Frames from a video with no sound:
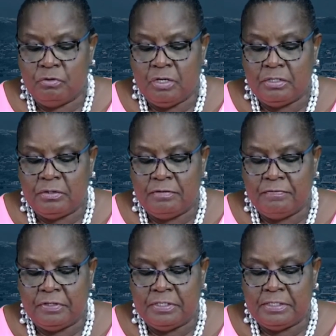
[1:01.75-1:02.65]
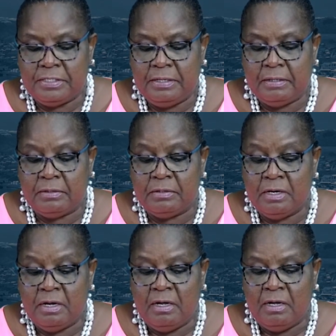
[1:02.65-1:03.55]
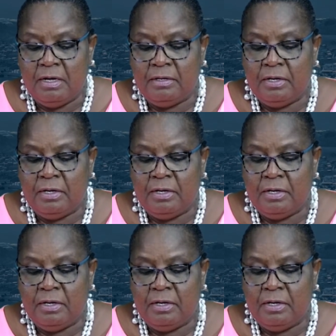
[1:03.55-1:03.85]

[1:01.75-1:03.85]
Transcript: Ross University, and in